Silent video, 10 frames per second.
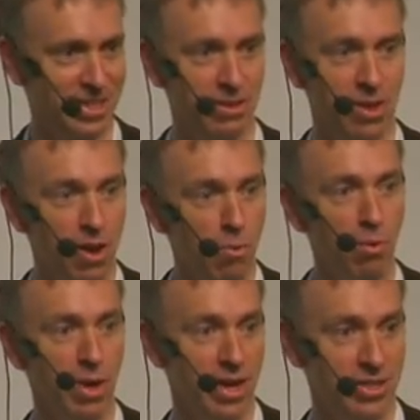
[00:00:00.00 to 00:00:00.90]
And what
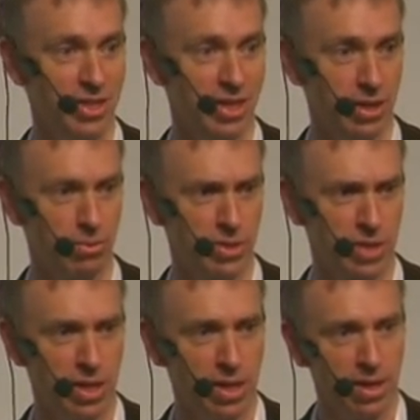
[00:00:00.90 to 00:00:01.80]
we actually heard was,
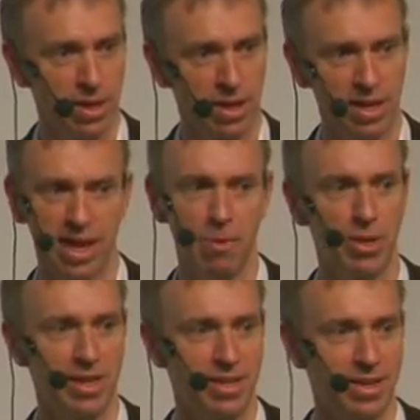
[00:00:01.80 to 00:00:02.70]
can I get my
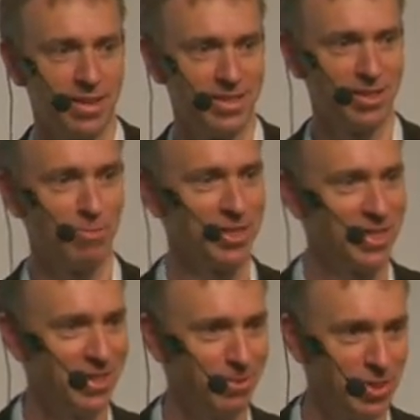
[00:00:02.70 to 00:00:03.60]
deadlines and my
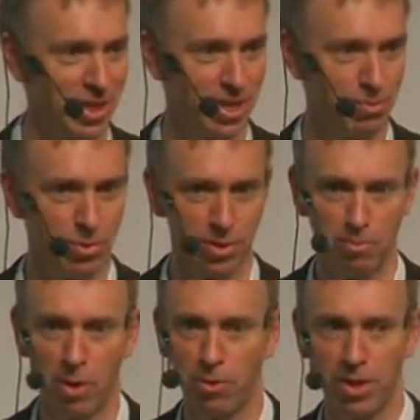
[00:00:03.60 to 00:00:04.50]
timetable and
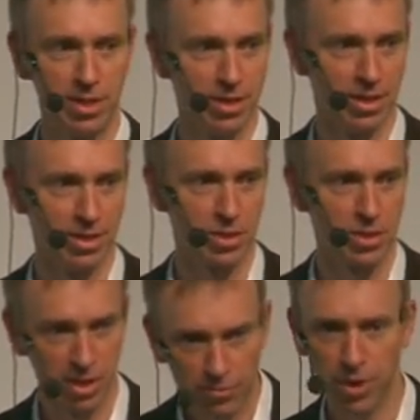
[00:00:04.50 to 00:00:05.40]
my reading lists?
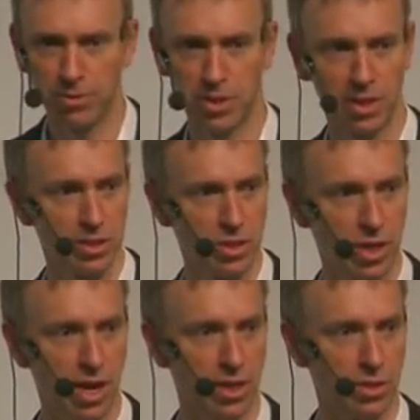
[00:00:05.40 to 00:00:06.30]
And if those things
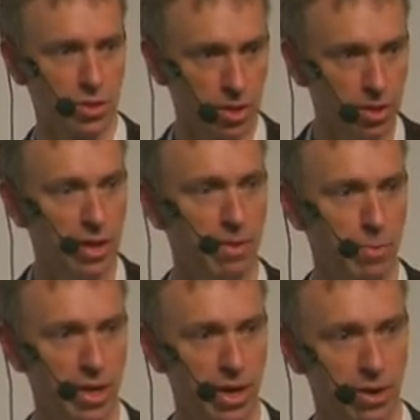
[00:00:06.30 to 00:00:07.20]
change, can you let
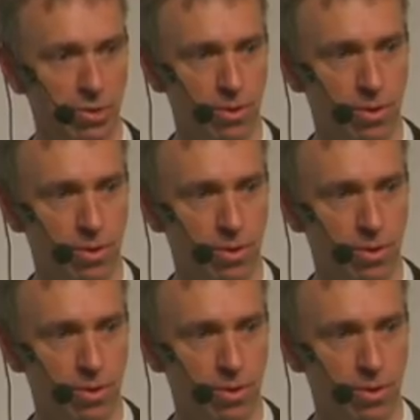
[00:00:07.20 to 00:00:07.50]
me know?